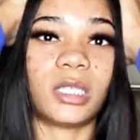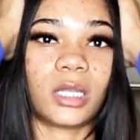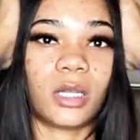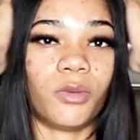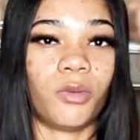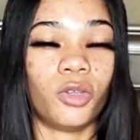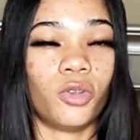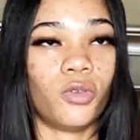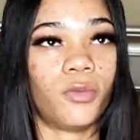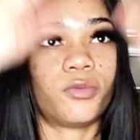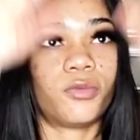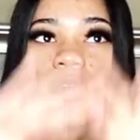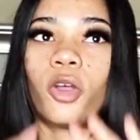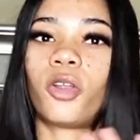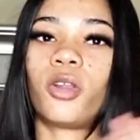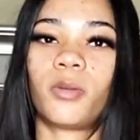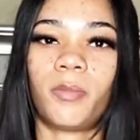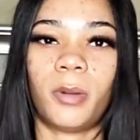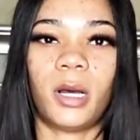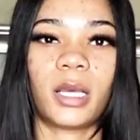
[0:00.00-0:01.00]
when you start
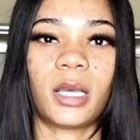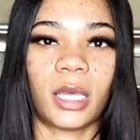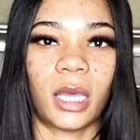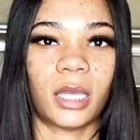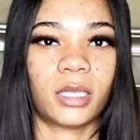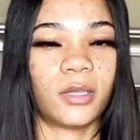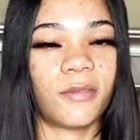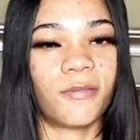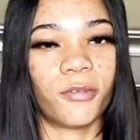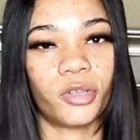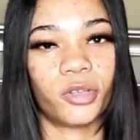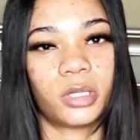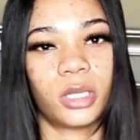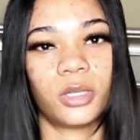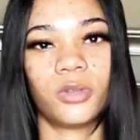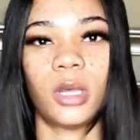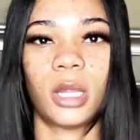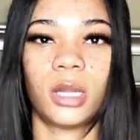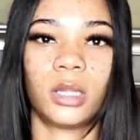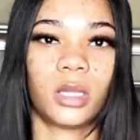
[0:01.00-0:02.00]
a podcast, the first thing you
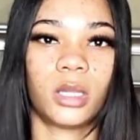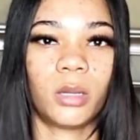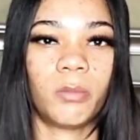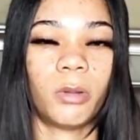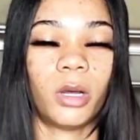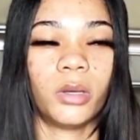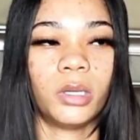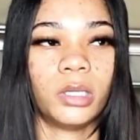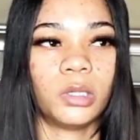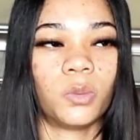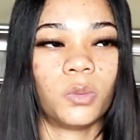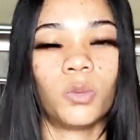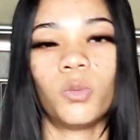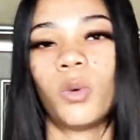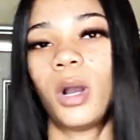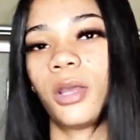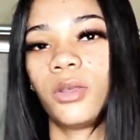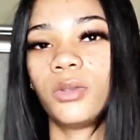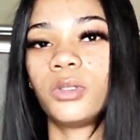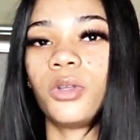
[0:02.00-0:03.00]
got to think about is,
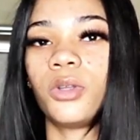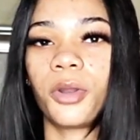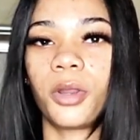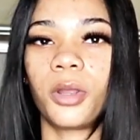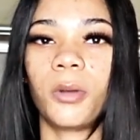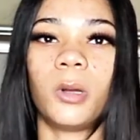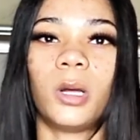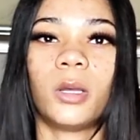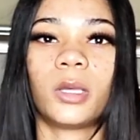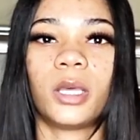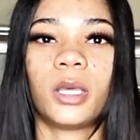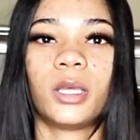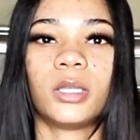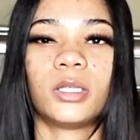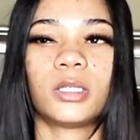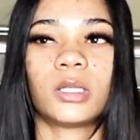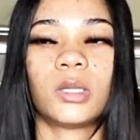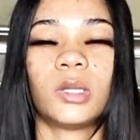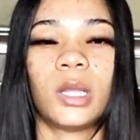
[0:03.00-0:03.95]
why are you starting a podcast?